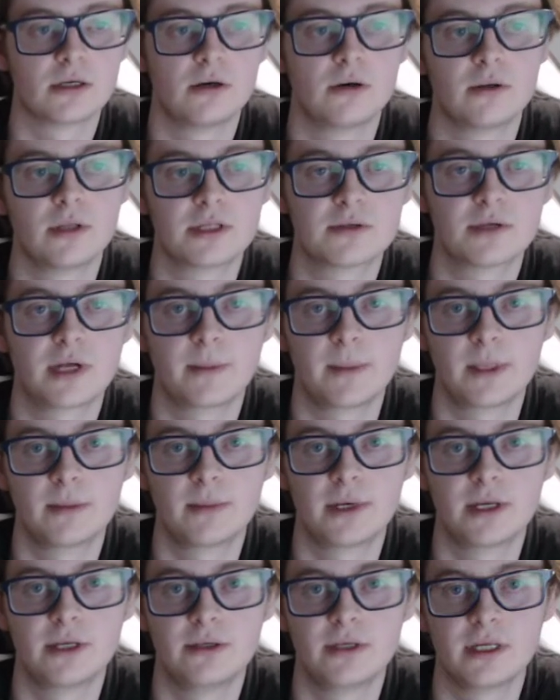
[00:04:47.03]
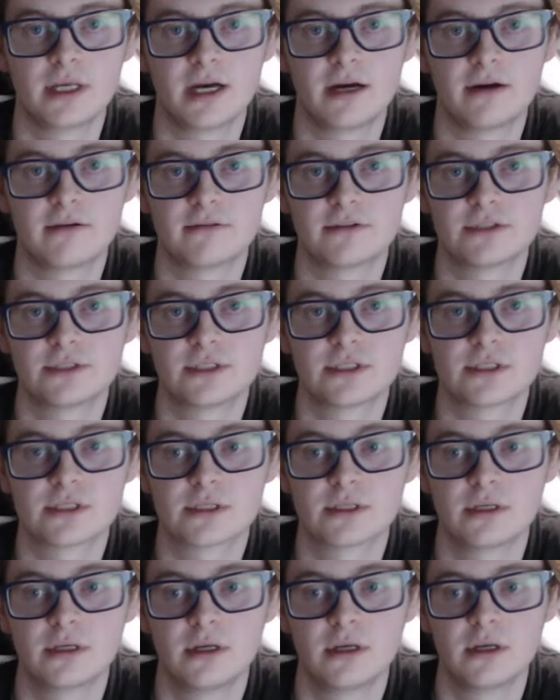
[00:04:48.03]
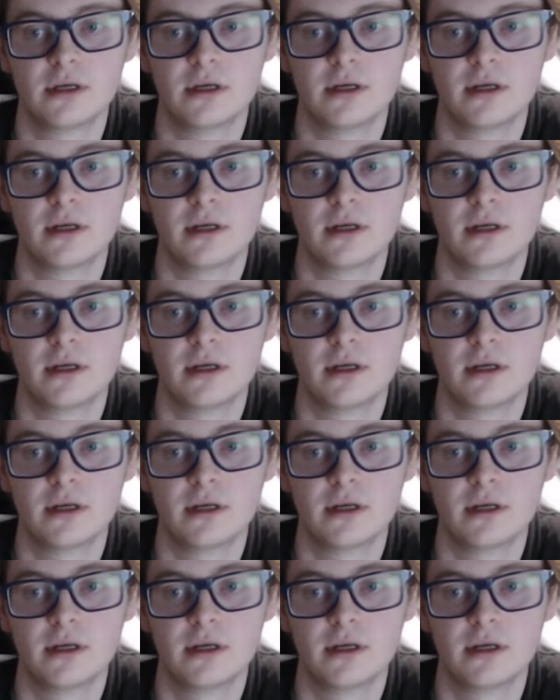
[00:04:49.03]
So that's what I mean by unique averages.